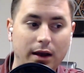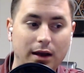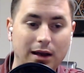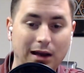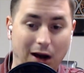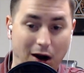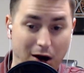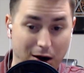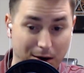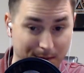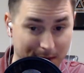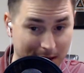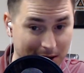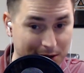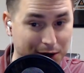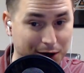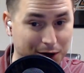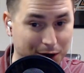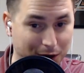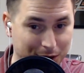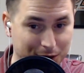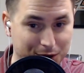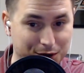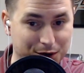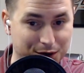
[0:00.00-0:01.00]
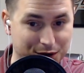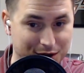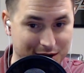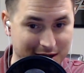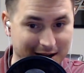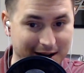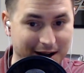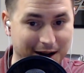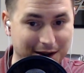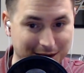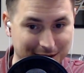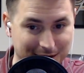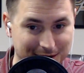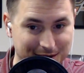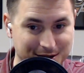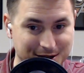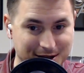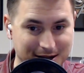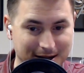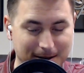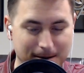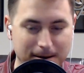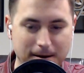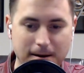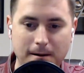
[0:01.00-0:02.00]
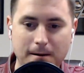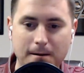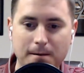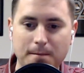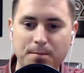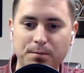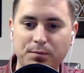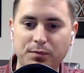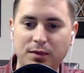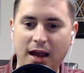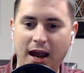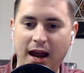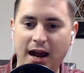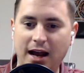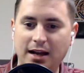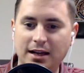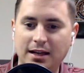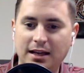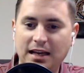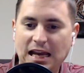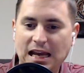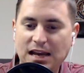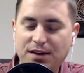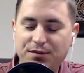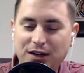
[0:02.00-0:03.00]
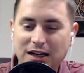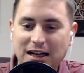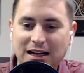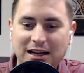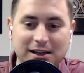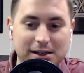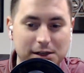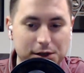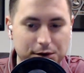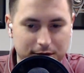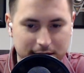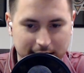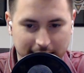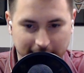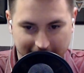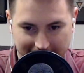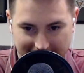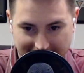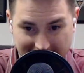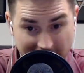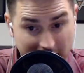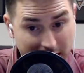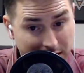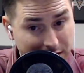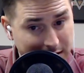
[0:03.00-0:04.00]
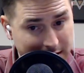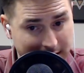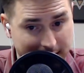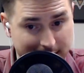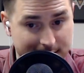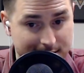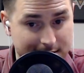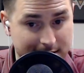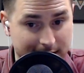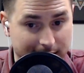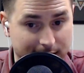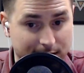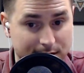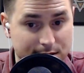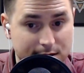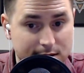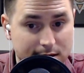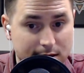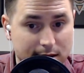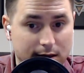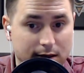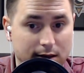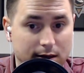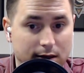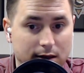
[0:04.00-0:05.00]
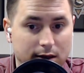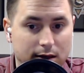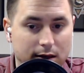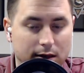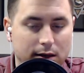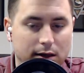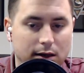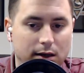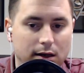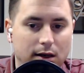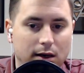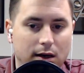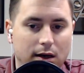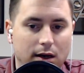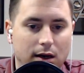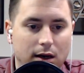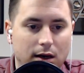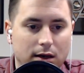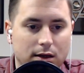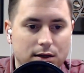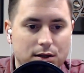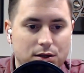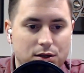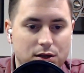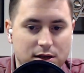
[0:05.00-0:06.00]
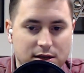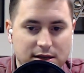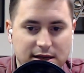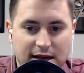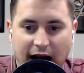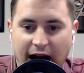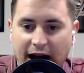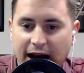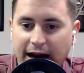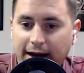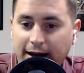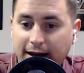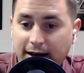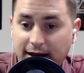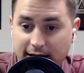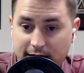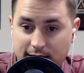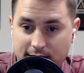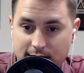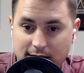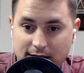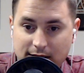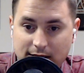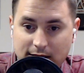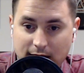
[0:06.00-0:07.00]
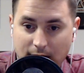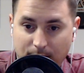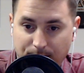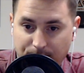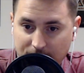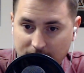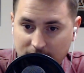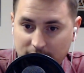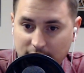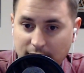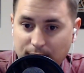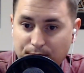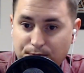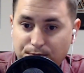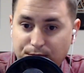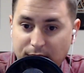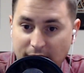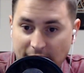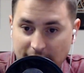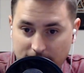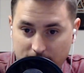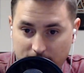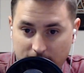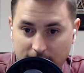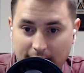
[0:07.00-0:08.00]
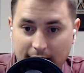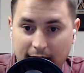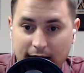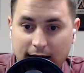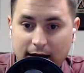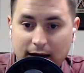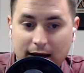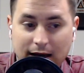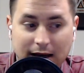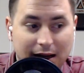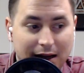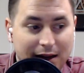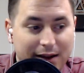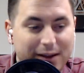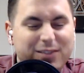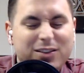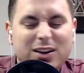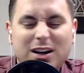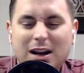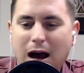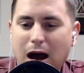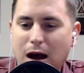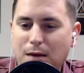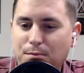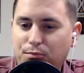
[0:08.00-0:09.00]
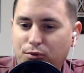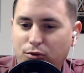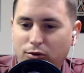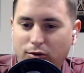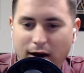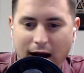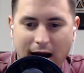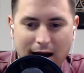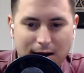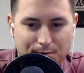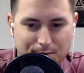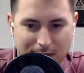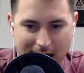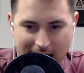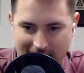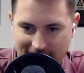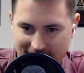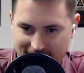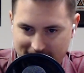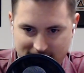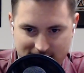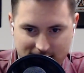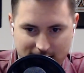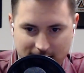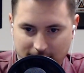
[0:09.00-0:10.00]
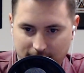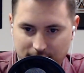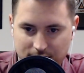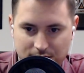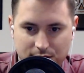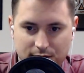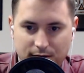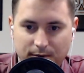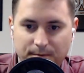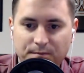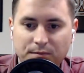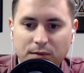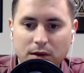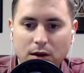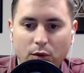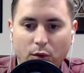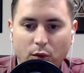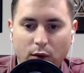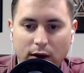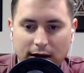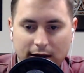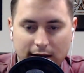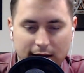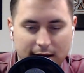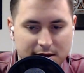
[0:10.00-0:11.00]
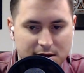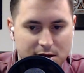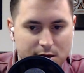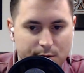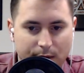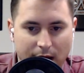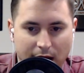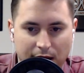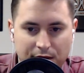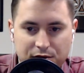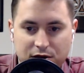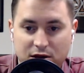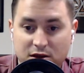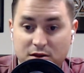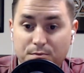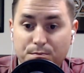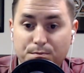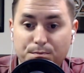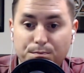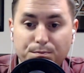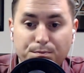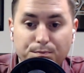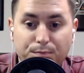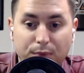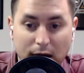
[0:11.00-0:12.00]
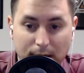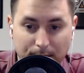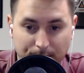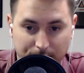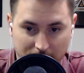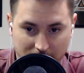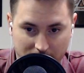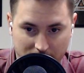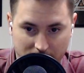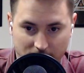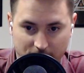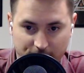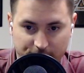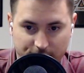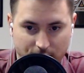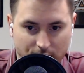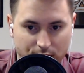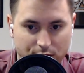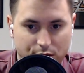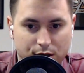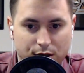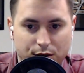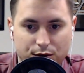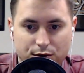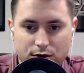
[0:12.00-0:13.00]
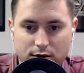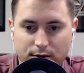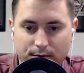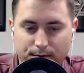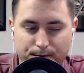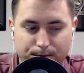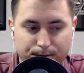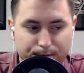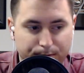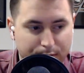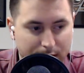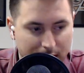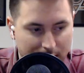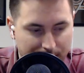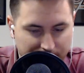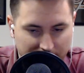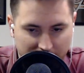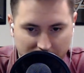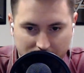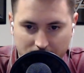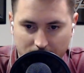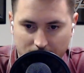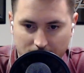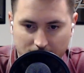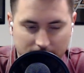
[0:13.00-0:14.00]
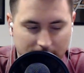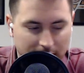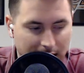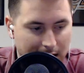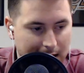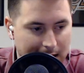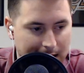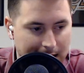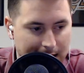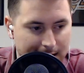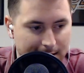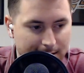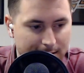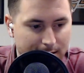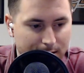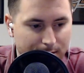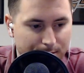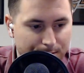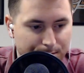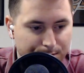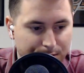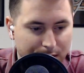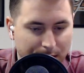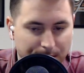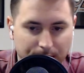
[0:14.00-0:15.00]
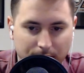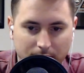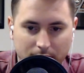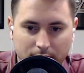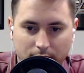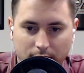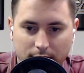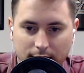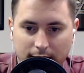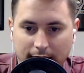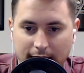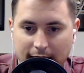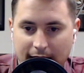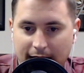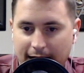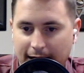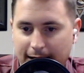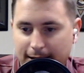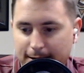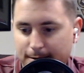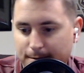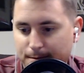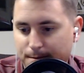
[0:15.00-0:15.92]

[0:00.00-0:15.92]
are better cultures than others. And even in a utilitarian sense, society is typically better in even a pragmatic sense when it espouses biblical virtues, biblical, uh, biblical uh,